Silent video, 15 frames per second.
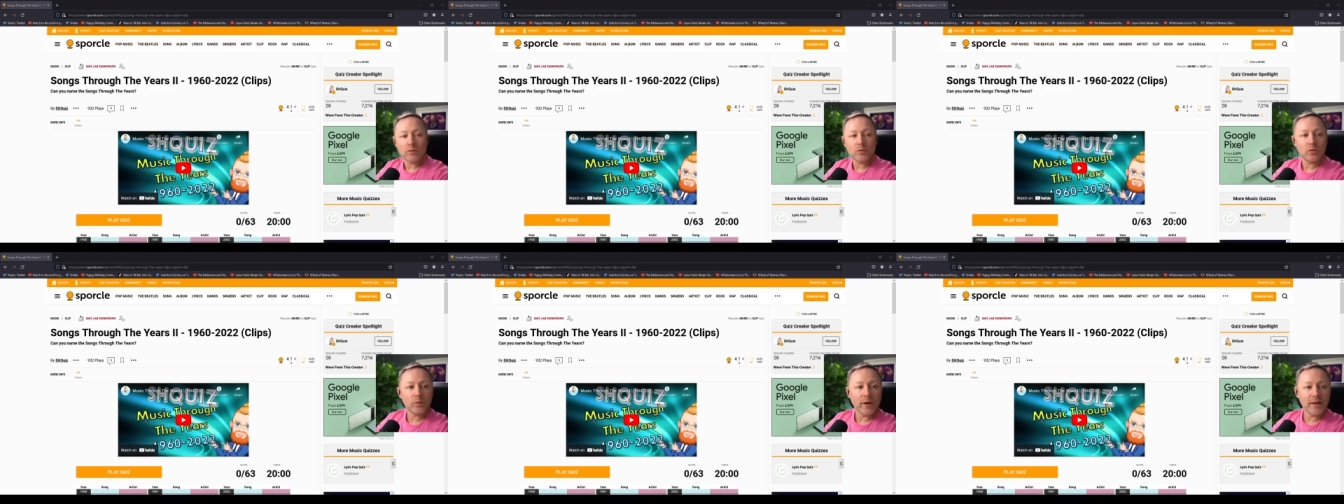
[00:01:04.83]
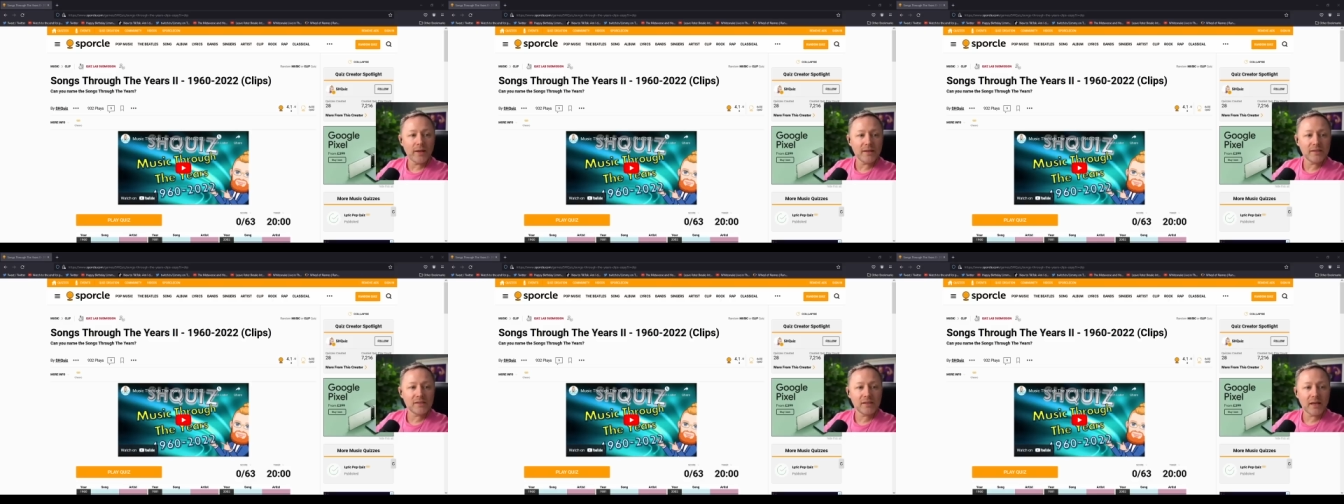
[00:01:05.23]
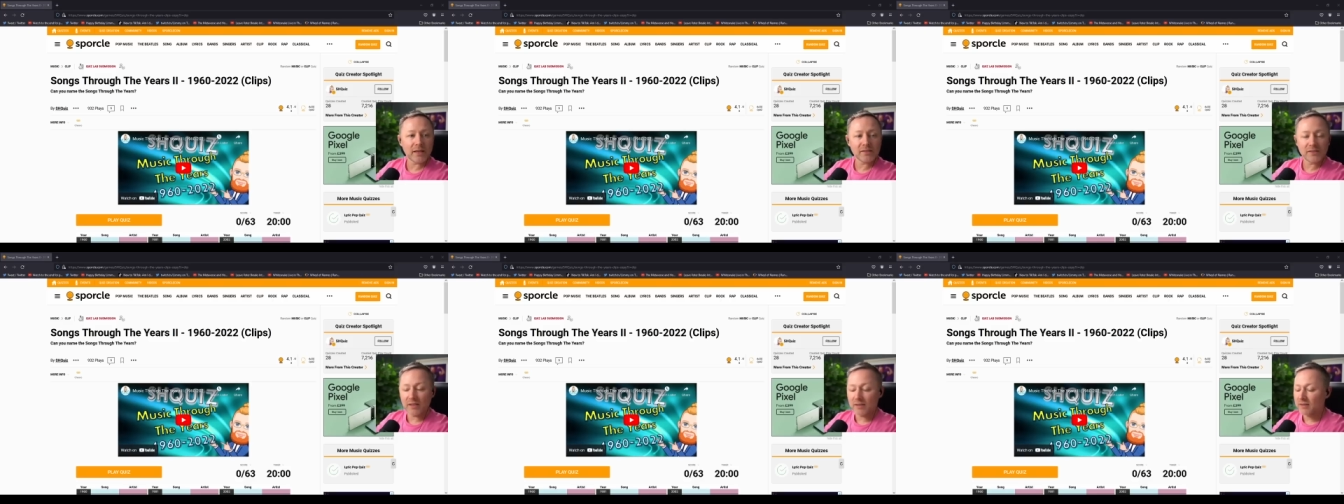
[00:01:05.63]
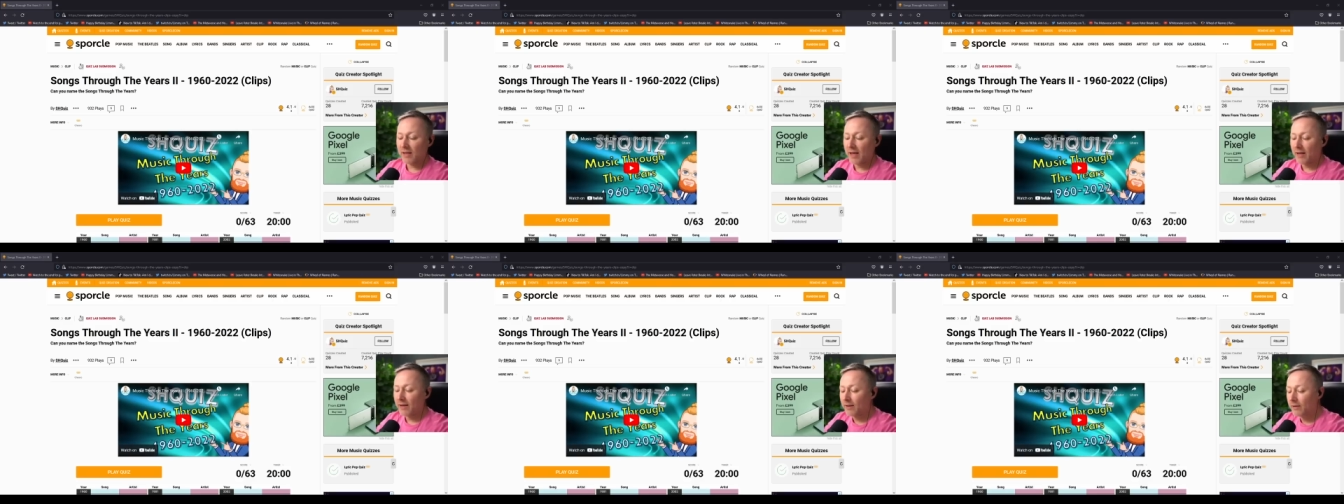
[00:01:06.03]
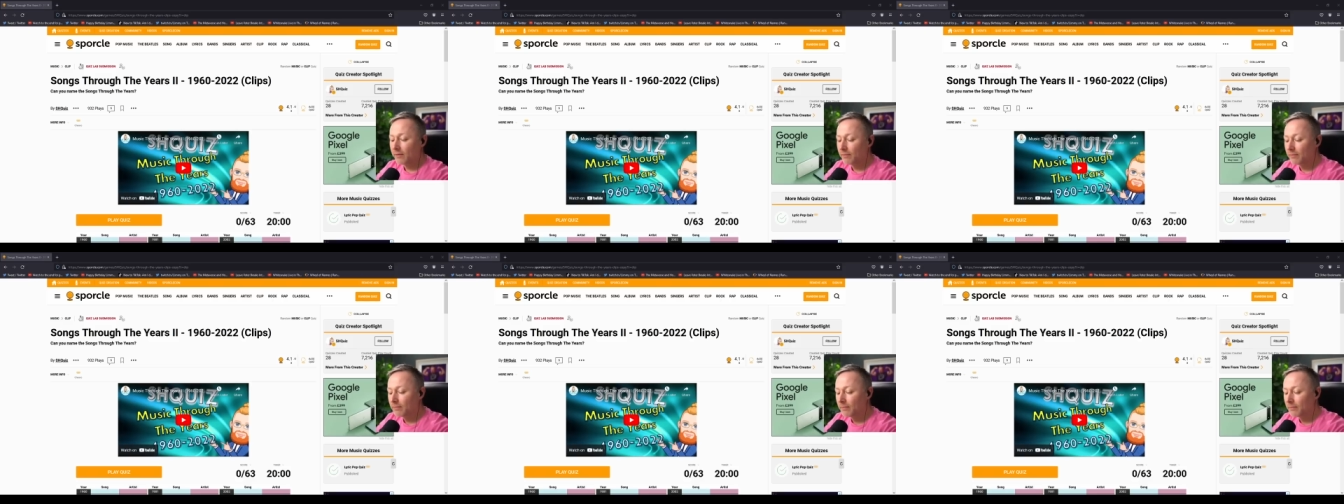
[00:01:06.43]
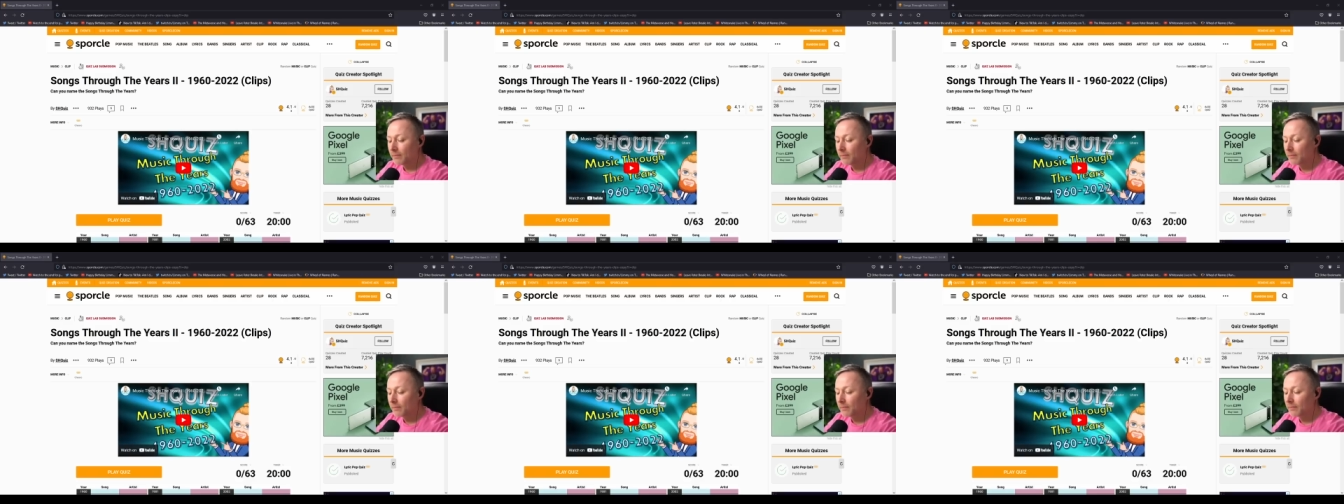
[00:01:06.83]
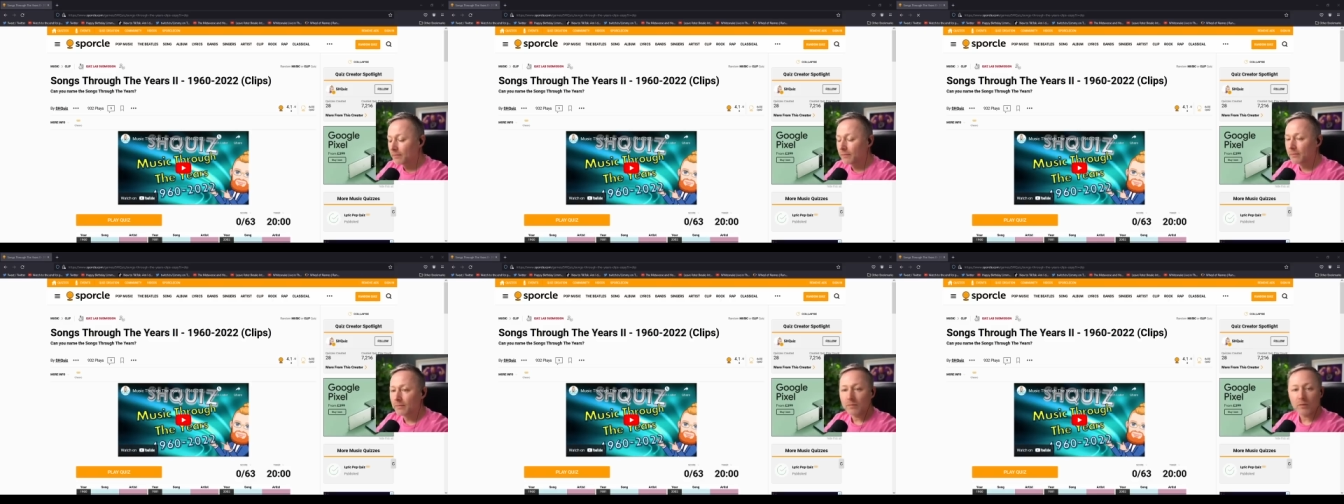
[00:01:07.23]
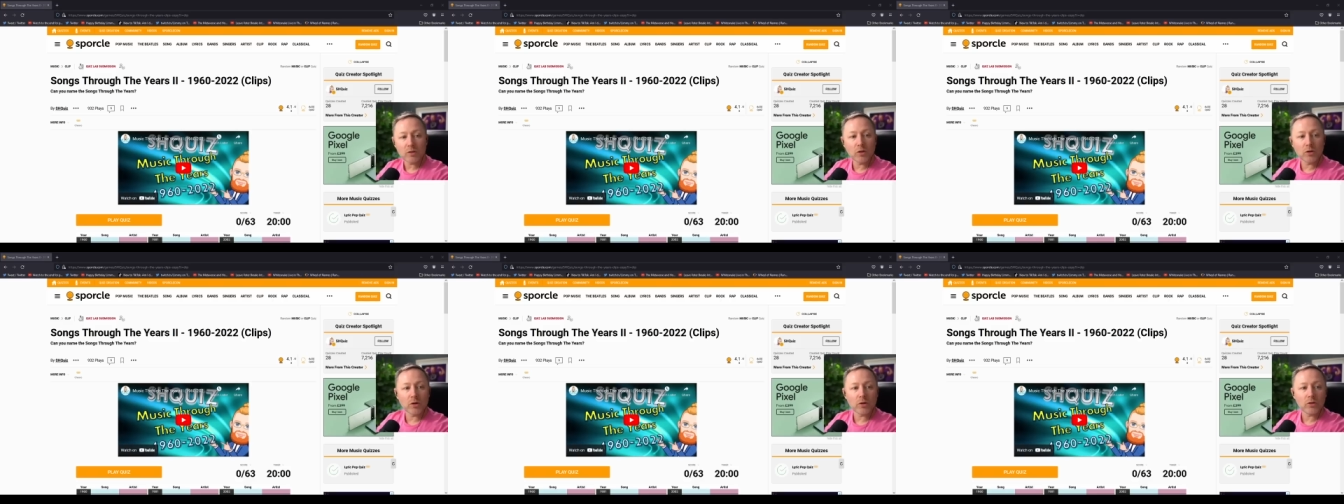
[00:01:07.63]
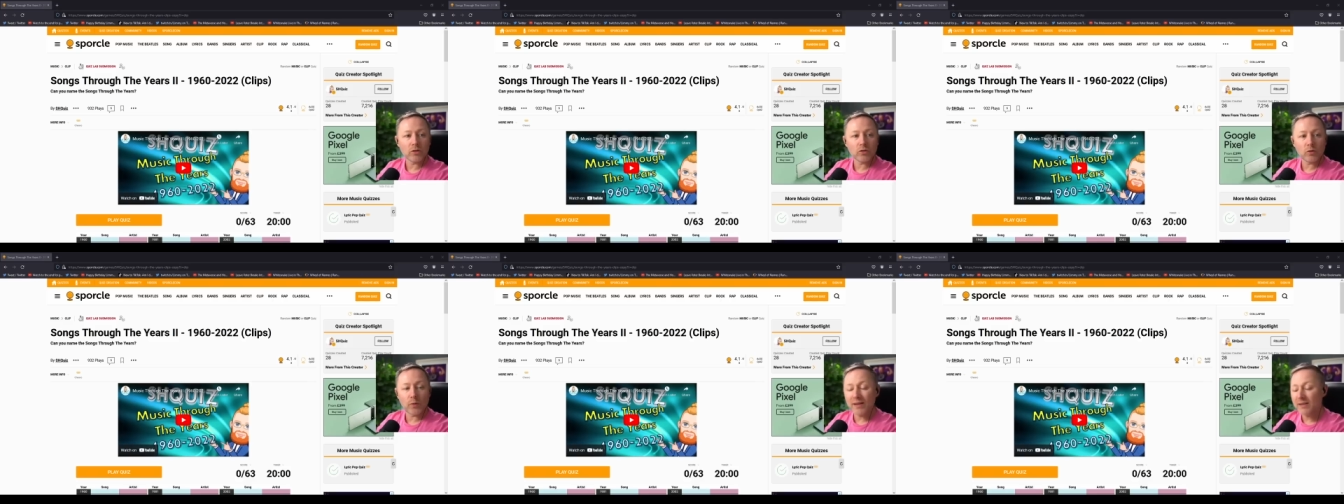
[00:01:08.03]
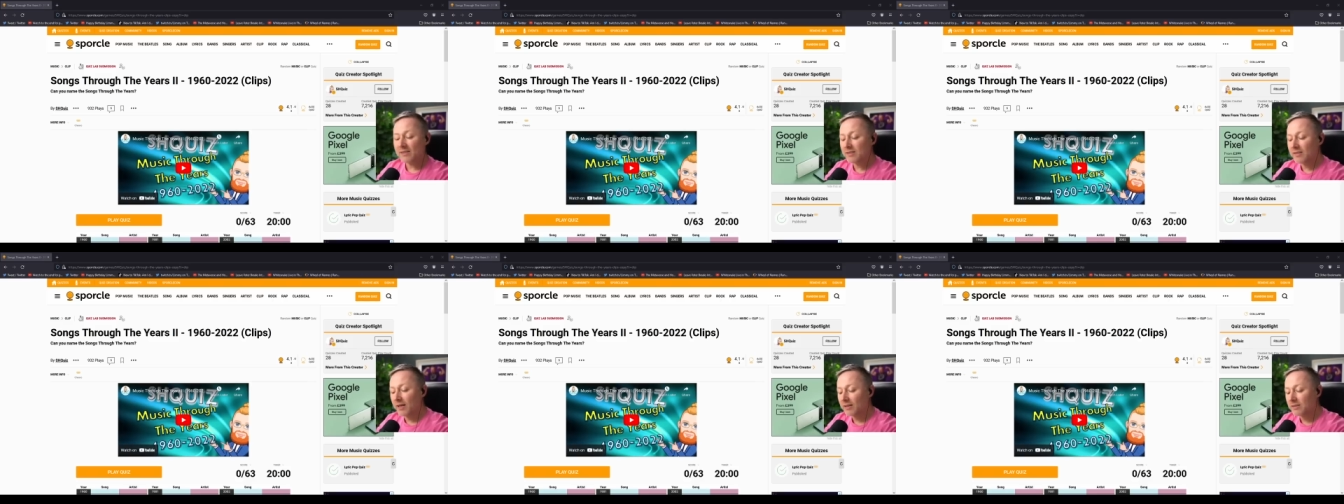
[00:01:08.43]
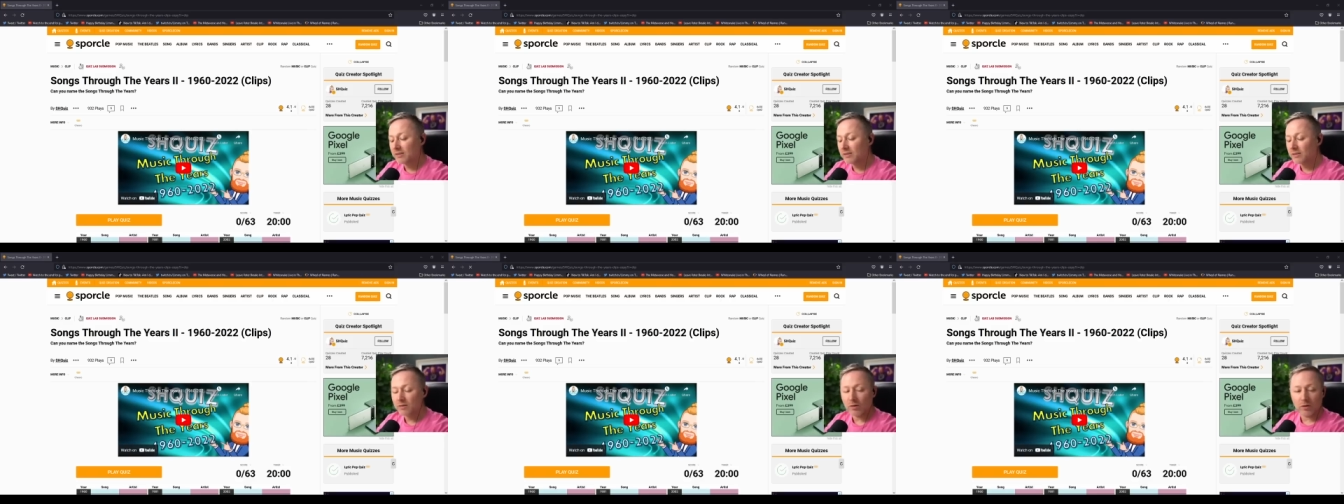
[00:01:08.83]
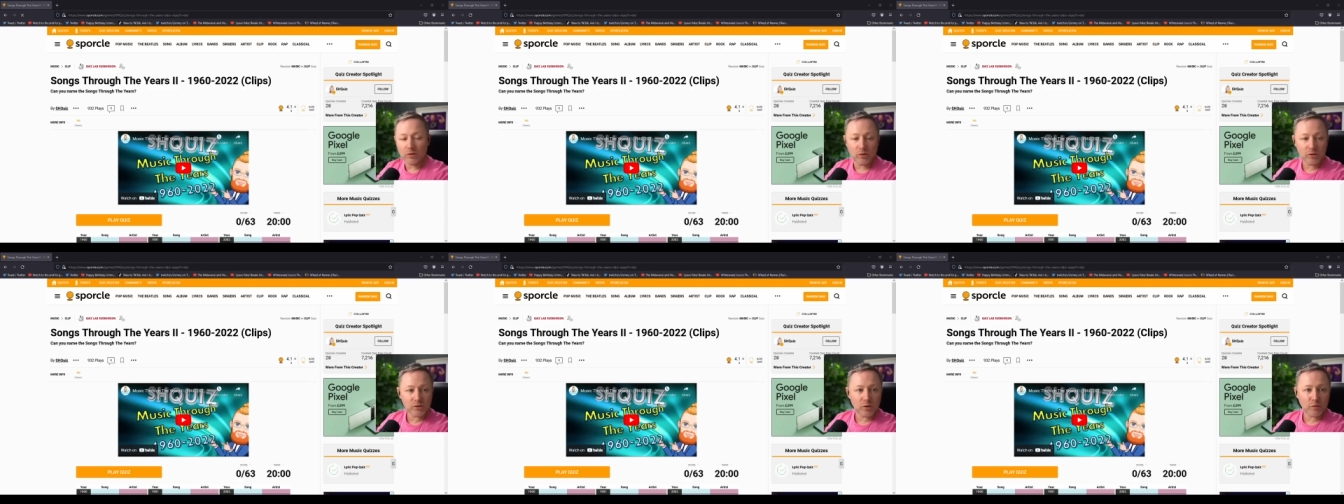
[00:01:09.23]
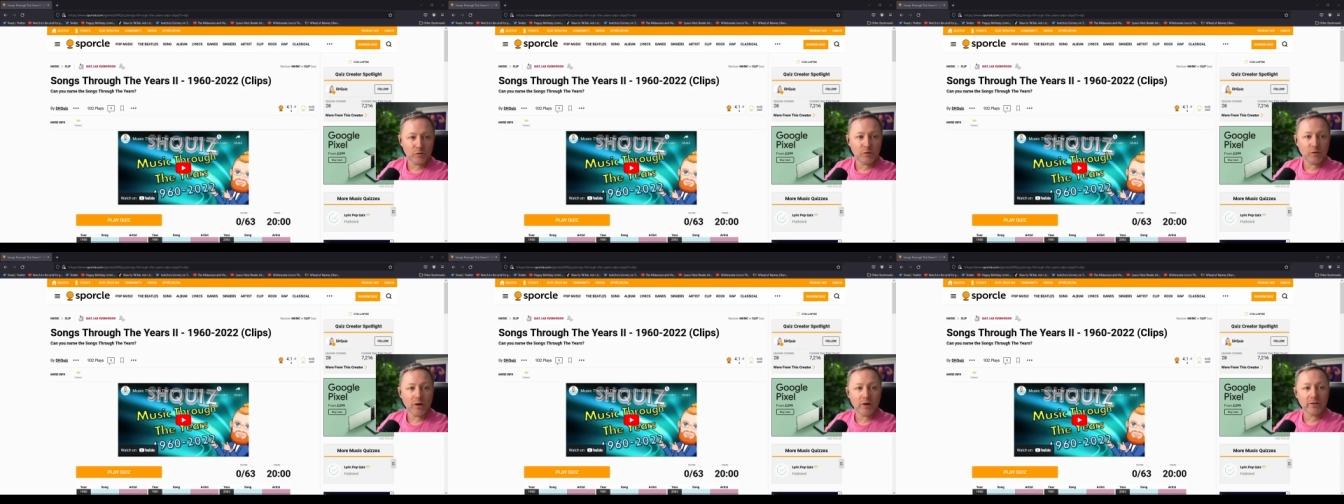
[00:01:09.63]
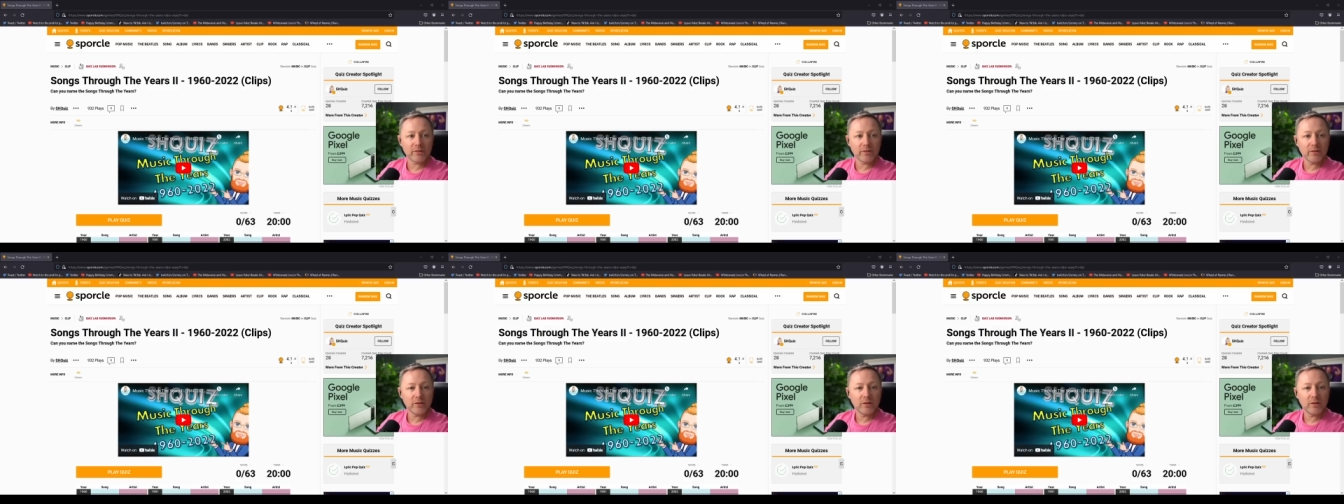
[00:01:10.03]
twenty-six to thirty. No, no, twenty-six. Oh, no, it's all fucked.